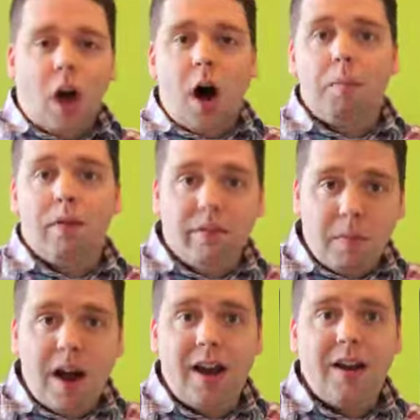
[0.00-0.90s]
top of
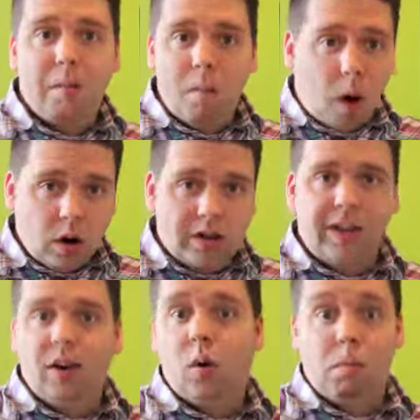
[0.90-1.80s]
mind
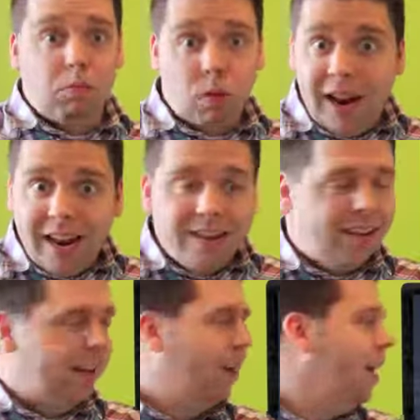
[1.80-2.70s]
marketing or
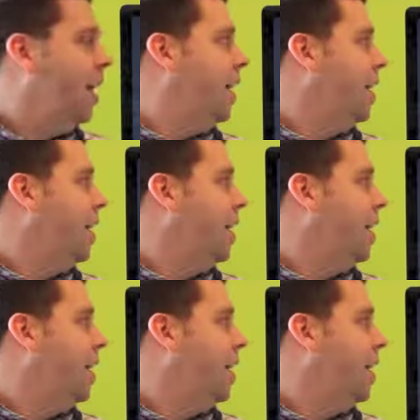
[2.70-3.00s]
branding